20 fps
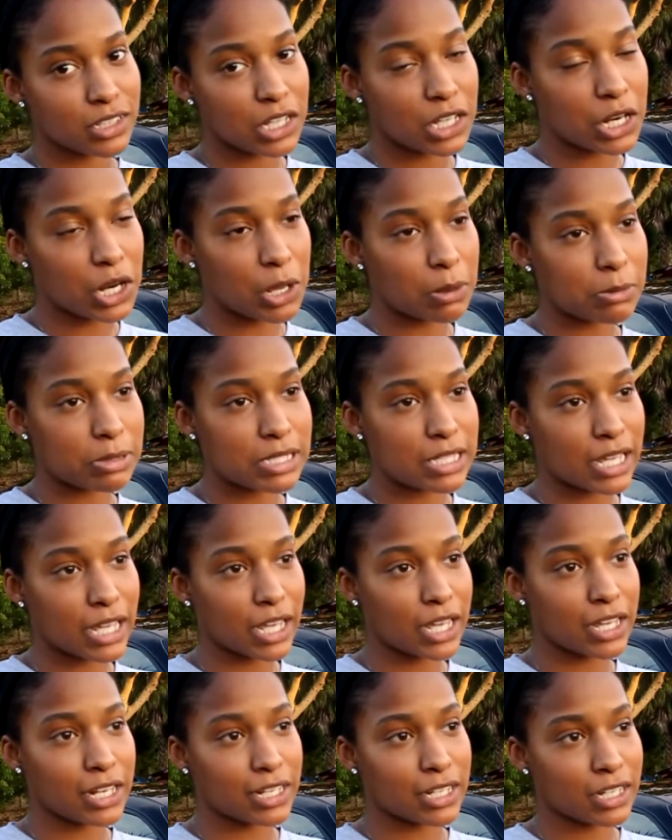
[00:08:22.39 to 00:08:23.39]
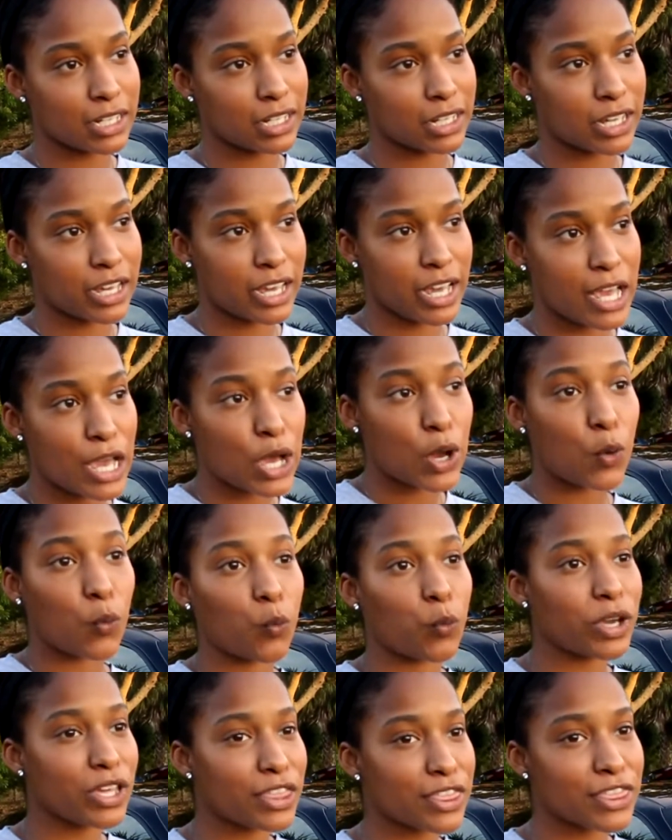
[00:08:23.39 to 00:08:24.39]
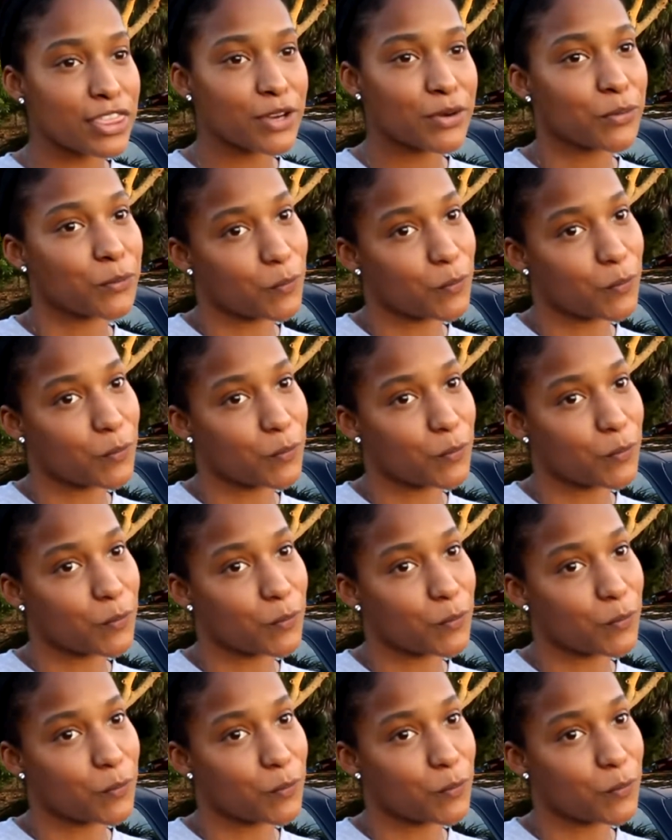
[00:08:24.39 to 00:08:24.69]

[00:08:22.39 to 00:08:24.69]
You know what I'm saying? Width